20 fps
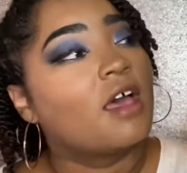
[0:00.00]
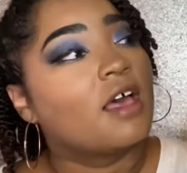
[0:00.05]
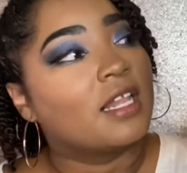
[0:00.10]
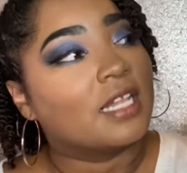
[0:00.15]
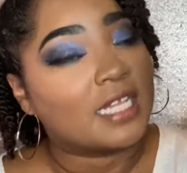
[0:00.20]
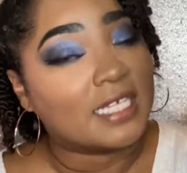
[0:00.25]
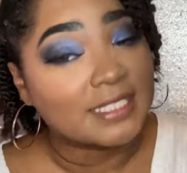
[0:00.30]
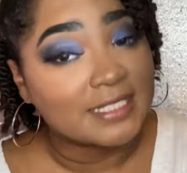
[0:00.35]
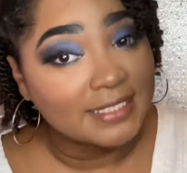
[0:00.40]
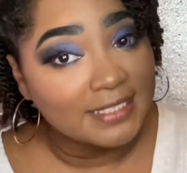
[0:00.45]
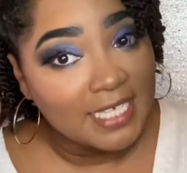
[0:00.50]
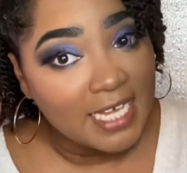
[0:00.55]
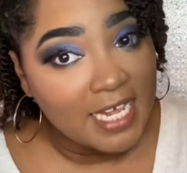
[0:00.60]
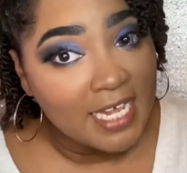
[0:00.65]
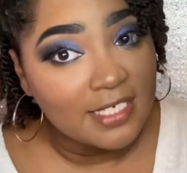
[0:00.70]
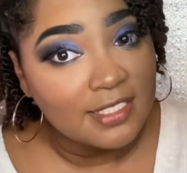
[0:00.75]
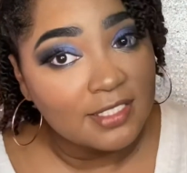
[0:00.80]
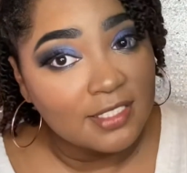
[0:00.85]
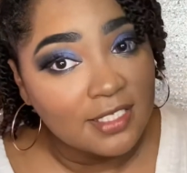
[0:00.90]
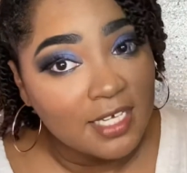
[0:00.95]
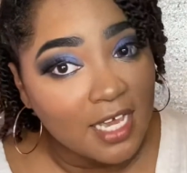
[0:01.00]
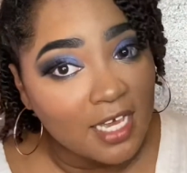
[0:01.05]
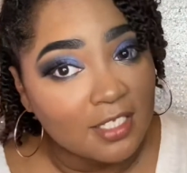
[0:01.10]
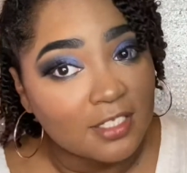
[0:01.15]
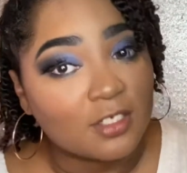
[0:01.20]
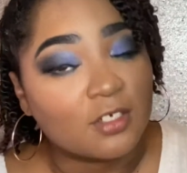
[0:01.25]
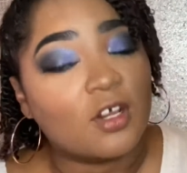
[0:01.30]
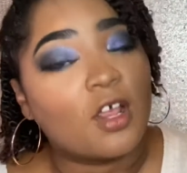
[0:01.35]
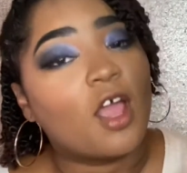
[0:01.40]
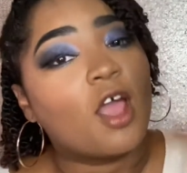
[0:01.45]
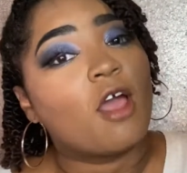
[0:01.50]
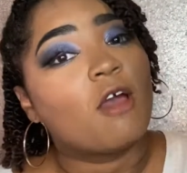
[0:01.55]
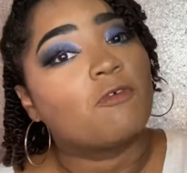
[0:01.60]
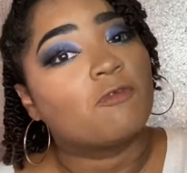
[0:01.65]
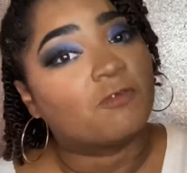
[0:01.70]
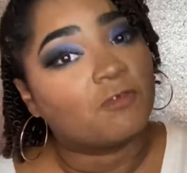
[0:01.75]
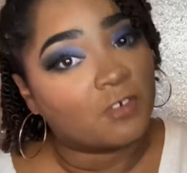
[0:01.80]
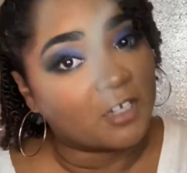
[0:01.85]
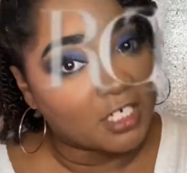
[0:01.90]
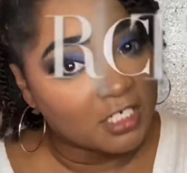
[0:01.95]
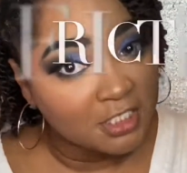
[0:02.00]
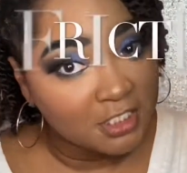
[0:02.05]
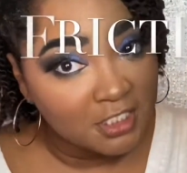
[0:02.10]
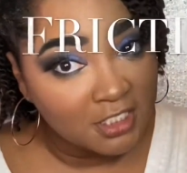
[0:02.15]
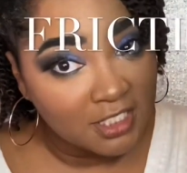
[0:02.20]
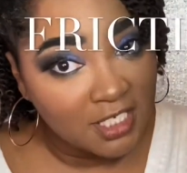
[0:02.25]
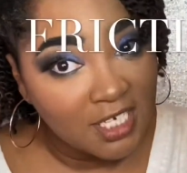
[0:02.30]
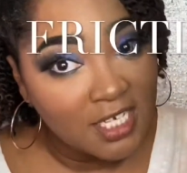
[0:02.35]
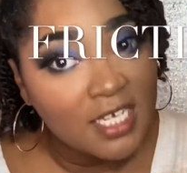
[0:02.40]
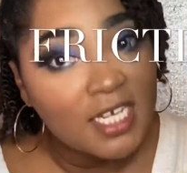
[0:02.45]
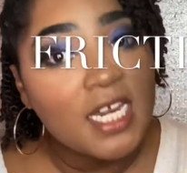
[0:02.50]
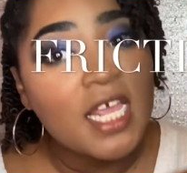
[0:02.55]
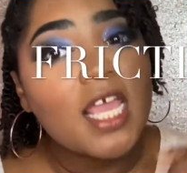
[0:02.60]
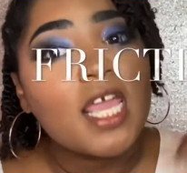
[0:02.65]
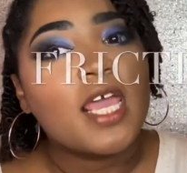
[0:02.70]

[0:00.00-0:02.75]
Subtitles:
Let's say it together. Friction